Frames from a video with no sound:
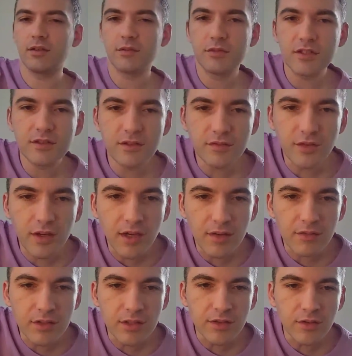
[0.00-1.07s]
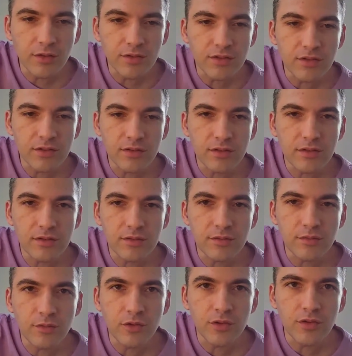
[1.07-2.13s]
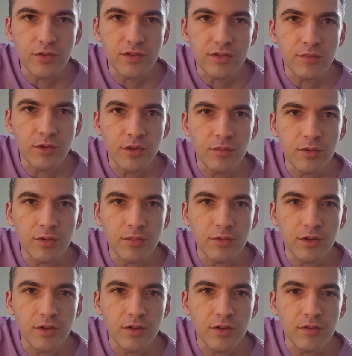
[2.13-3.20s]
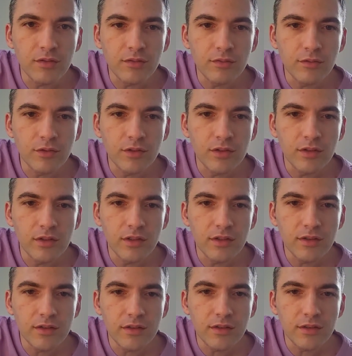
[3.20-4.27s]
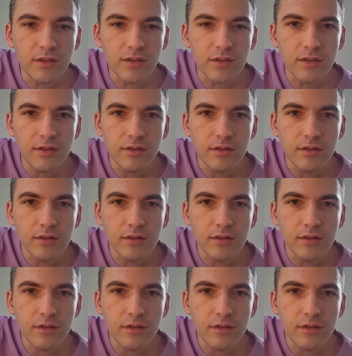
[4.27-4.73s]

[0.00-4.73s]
me see if I have any more notes about Purpleheart wood. Let's see here.